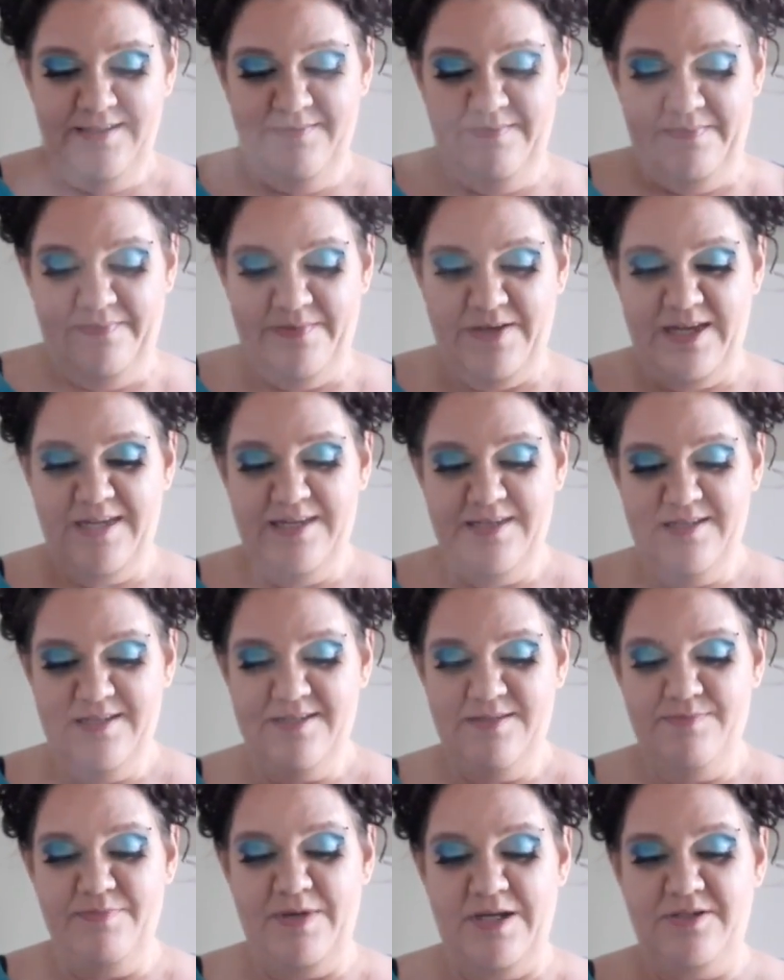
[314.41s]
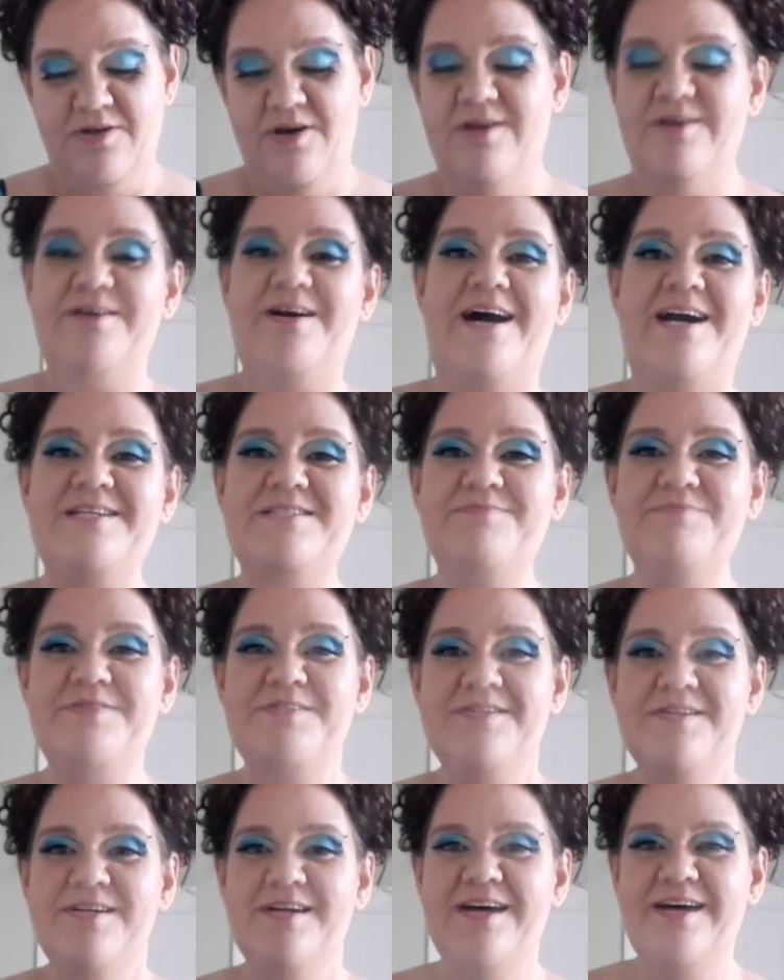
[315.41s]
my daughter asked me
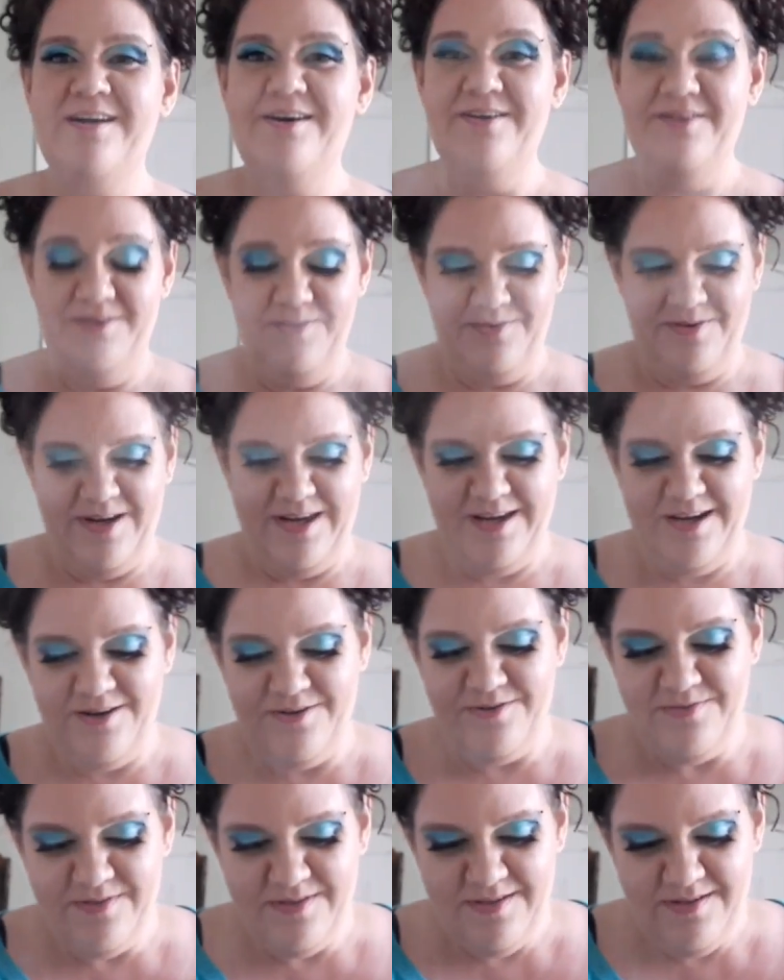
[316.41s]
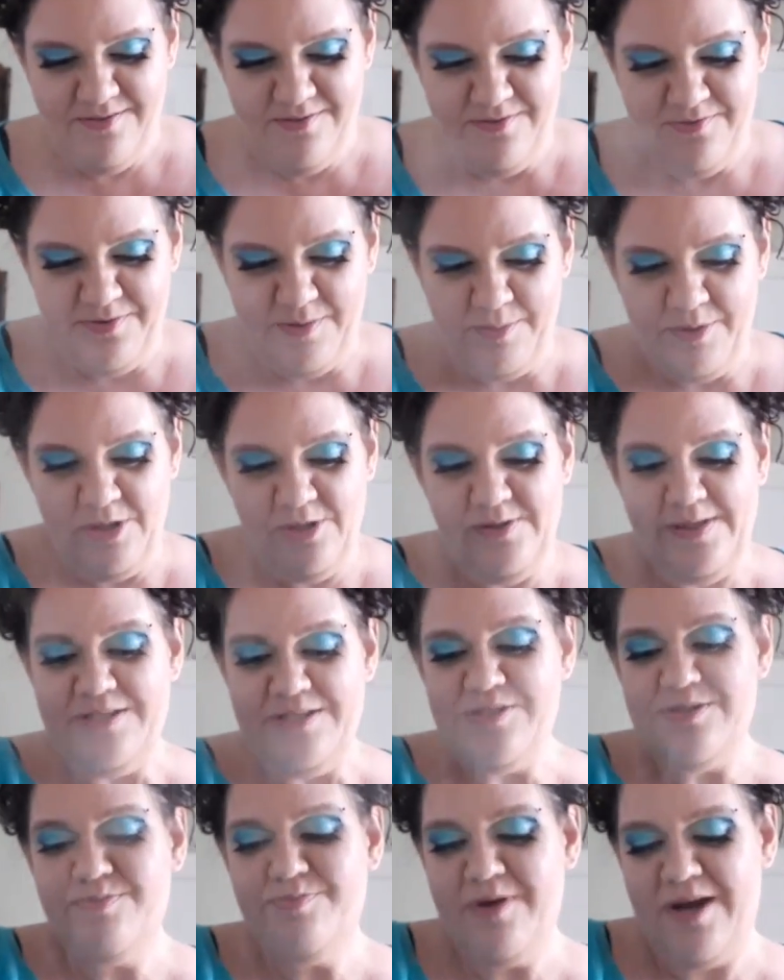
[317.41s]
today on the way out from her
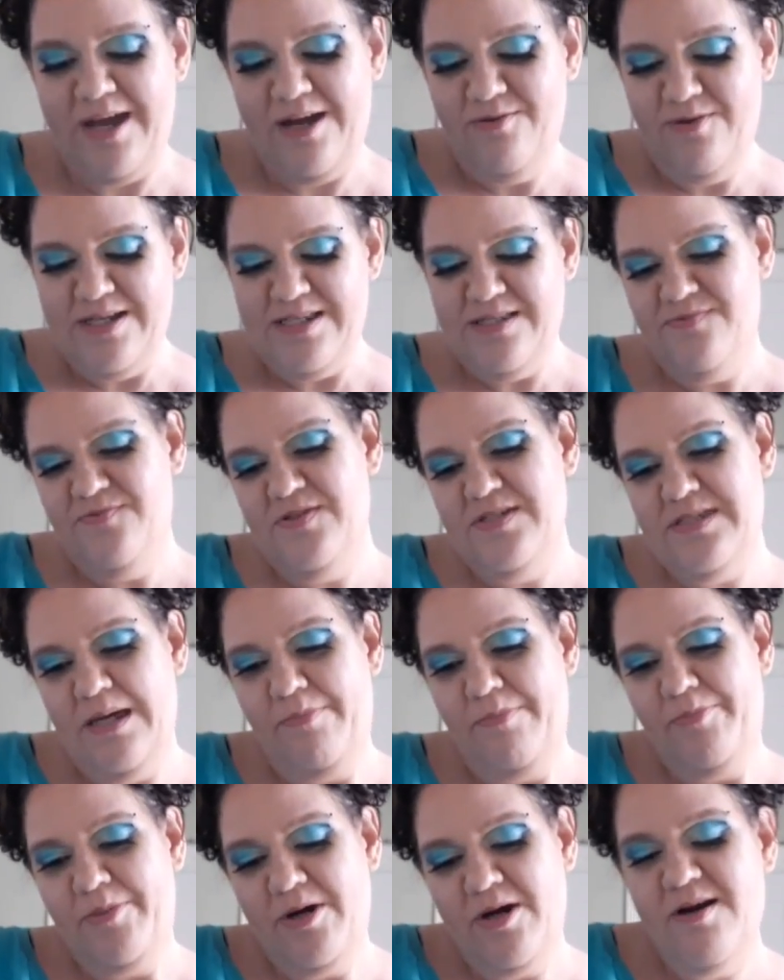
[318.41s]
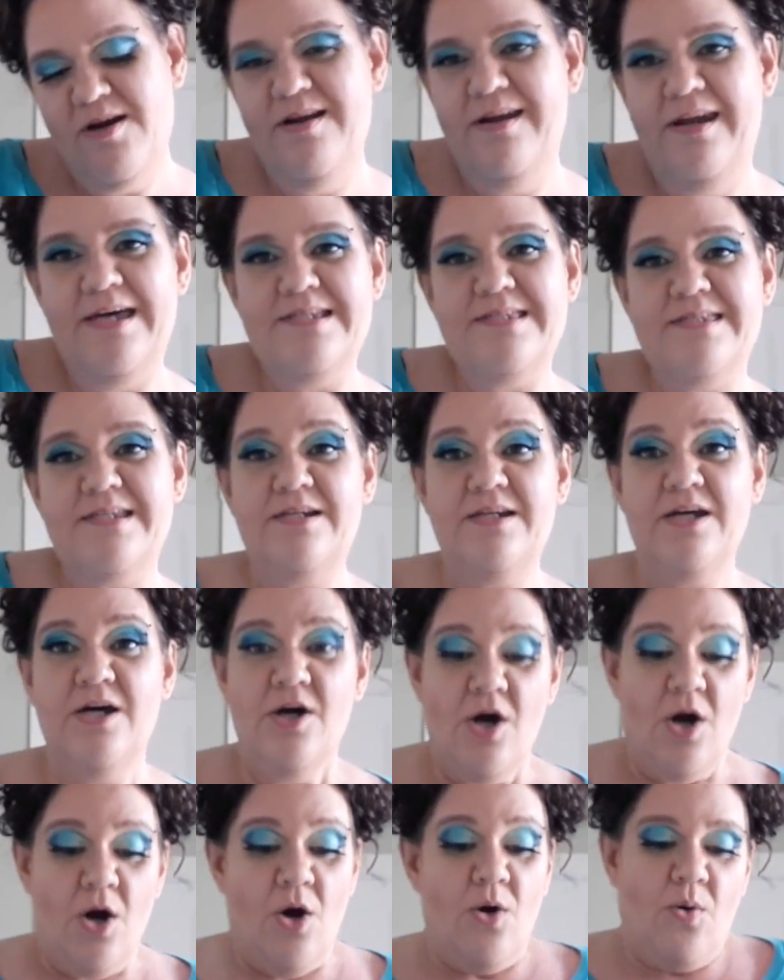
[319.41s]
lunch break, what's for supper? And I said,
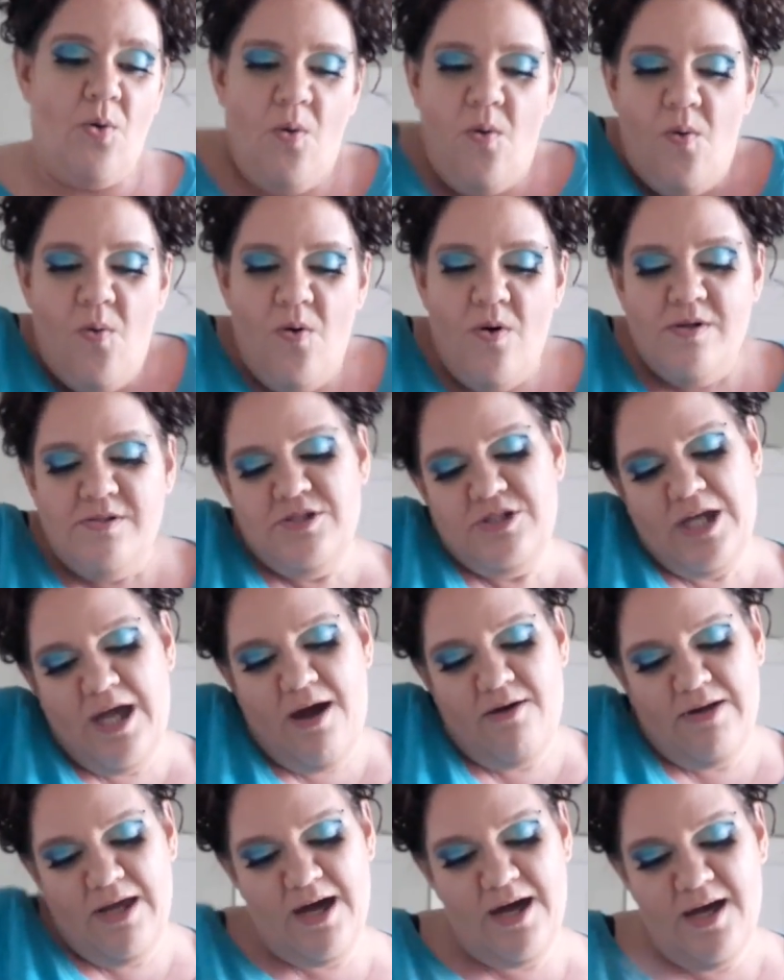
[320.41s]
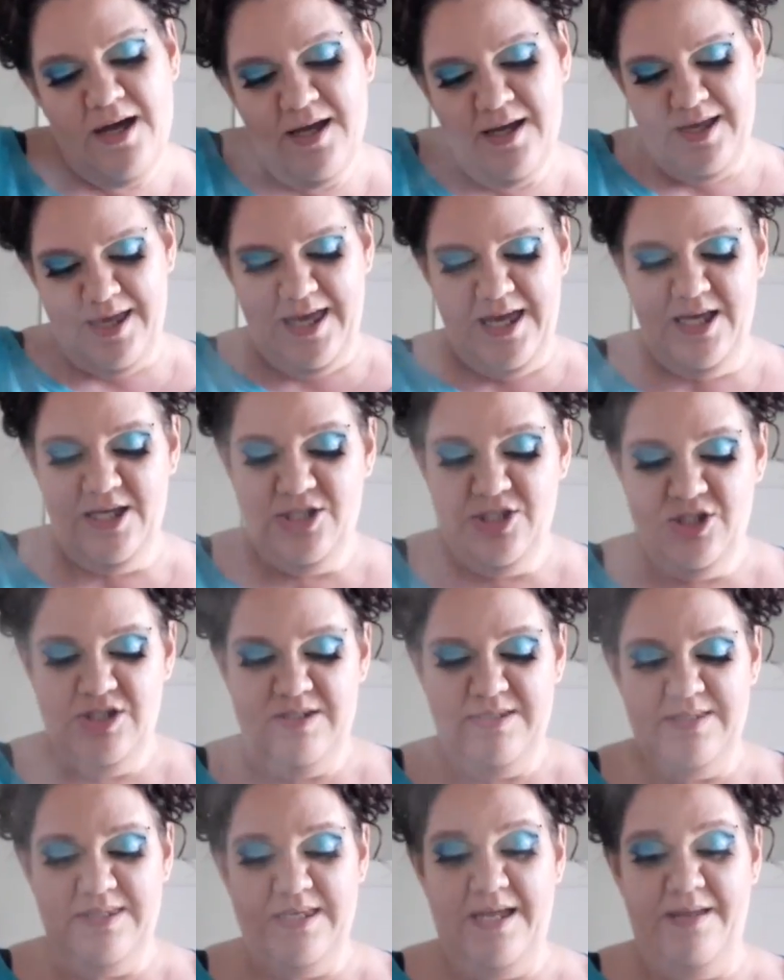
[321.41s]
corn chowder. And
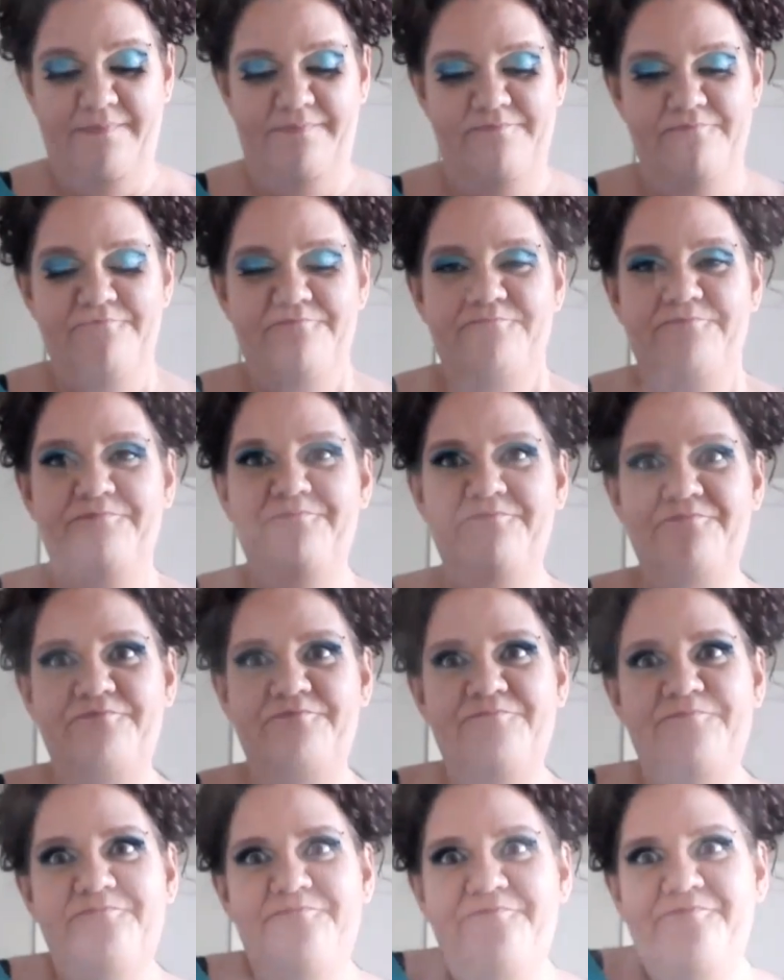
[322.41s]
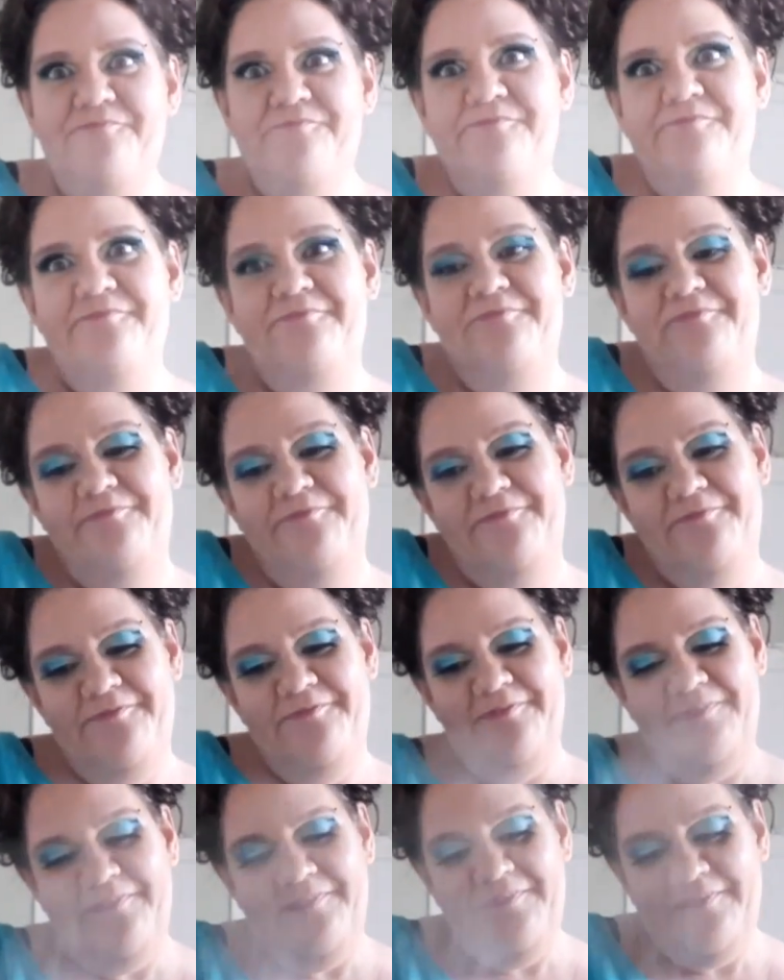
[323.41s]
she said,
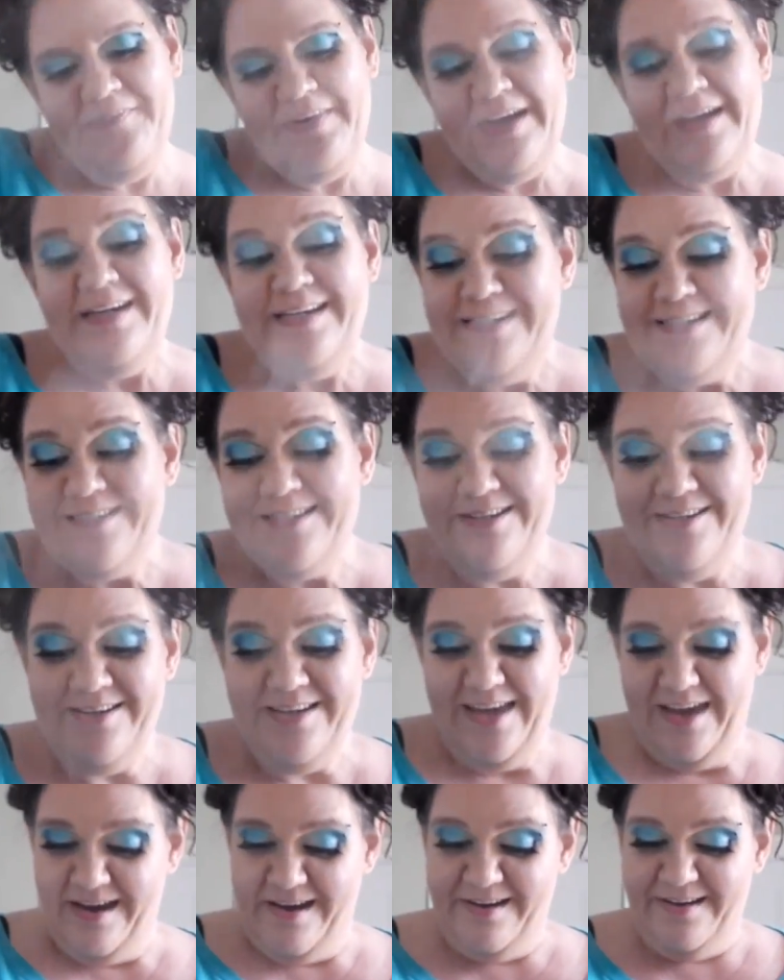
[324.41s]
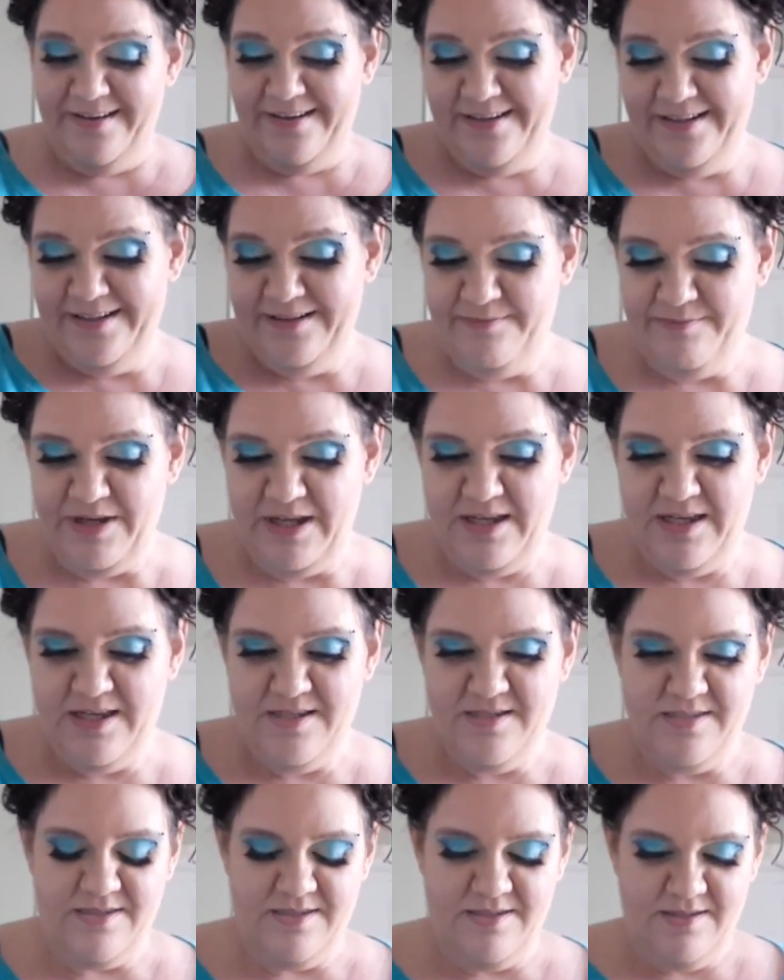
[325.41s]
mmm. So yeah, my
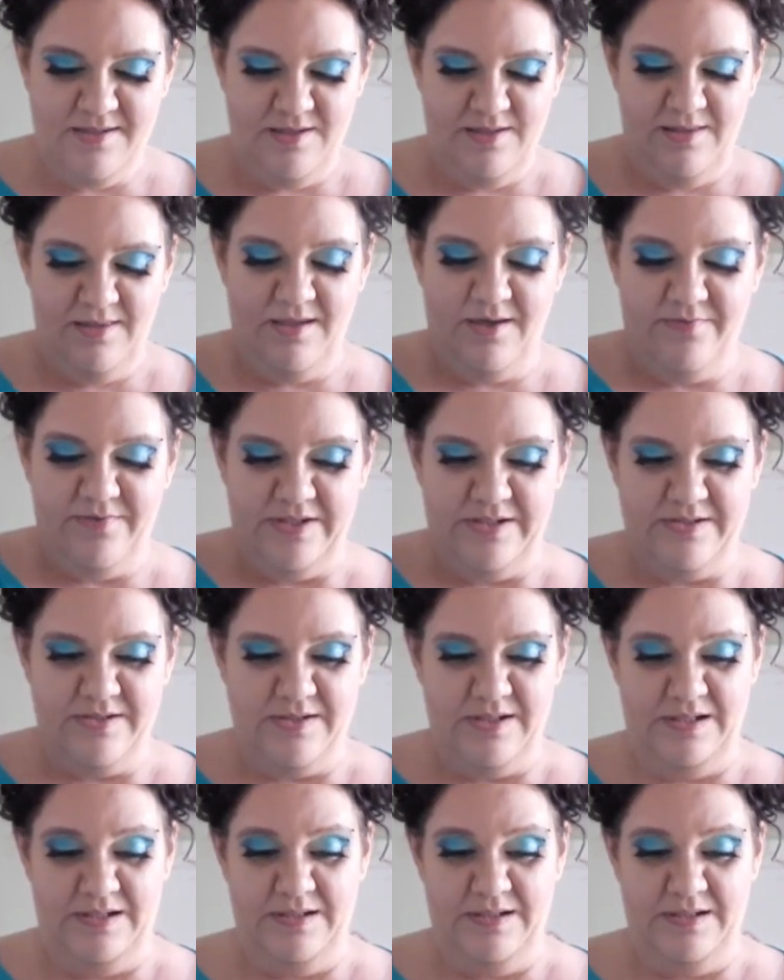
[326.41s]
kids love it.